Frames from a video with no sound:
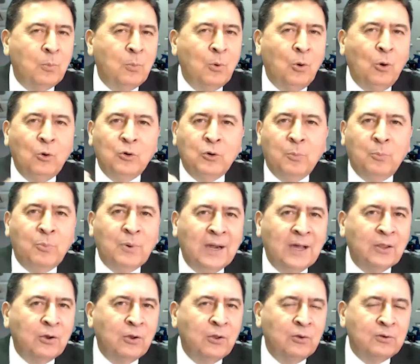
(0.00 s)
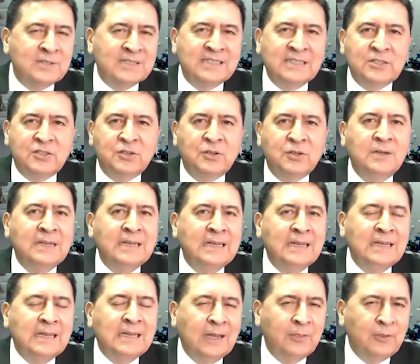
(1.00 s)
their older brother, their sister.
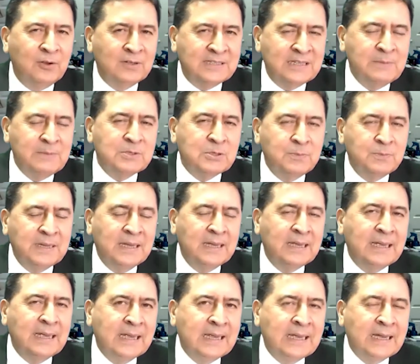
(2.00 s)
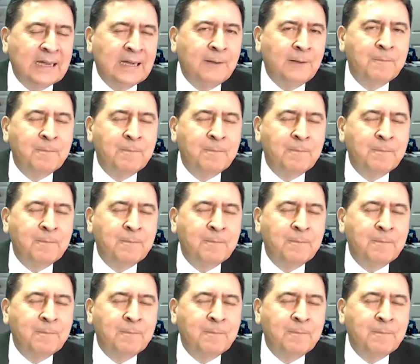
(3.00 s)
There seems to be